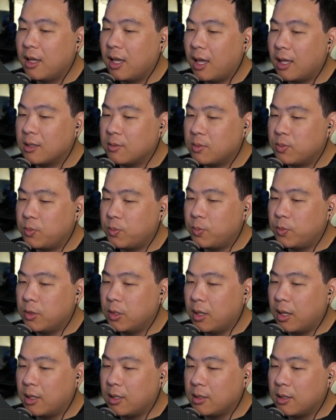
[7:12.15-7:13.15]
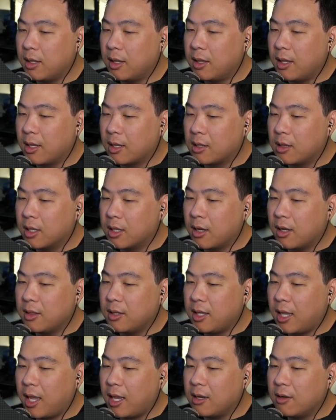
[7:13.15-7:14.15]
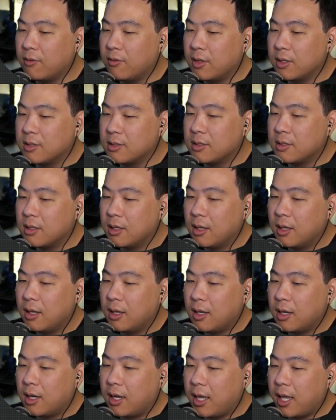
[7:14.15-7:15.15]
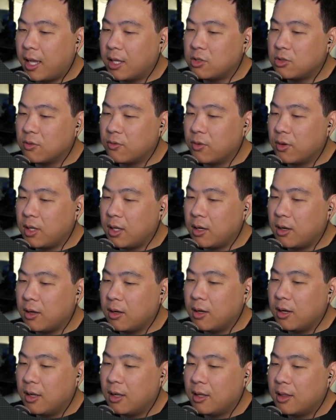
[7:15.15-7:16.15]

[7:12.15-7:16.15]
and then click on the end of this edge over here.